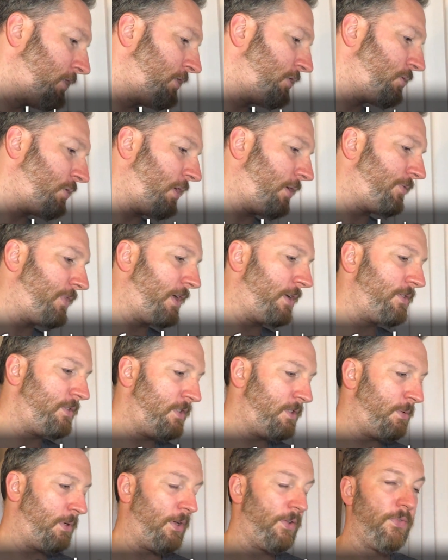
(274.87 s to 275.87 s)
12,000,
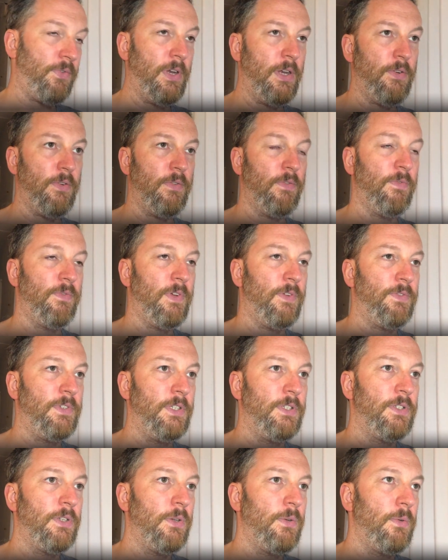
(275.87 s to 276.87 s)
so we got
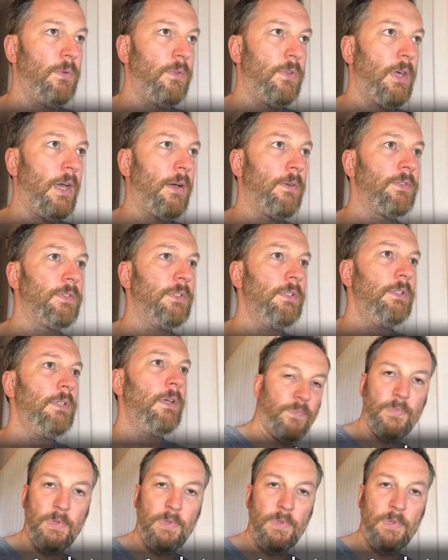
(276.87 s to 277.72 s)
352,000.